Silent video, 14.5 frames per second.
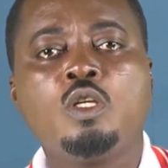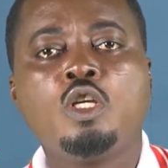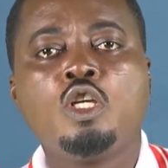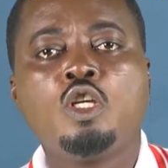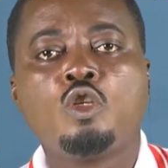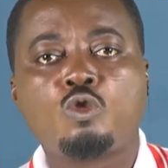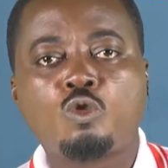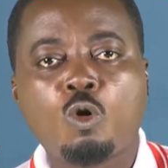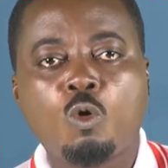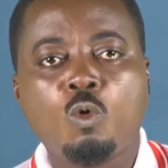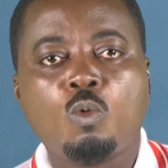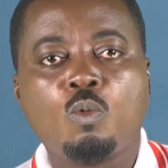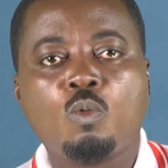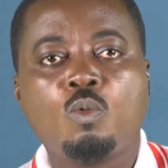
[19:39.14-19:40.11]

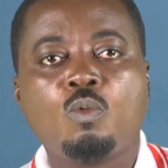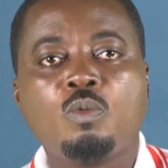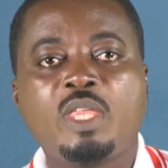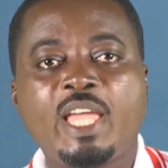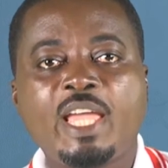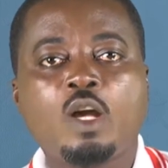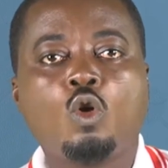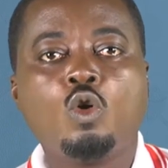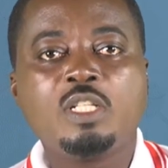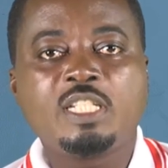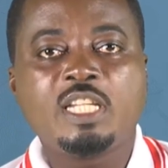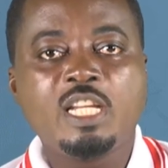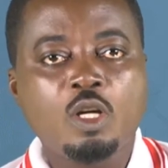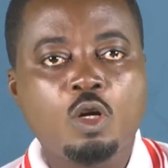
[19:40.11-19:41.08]
So they
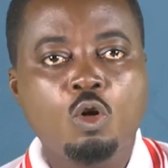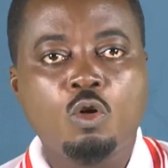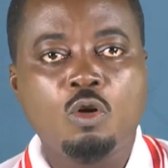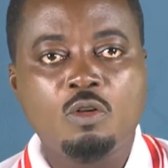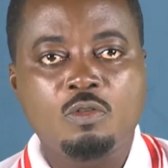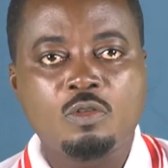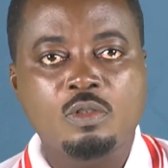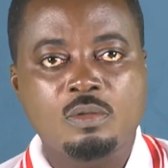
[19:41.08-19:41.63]
contain chlorophyll.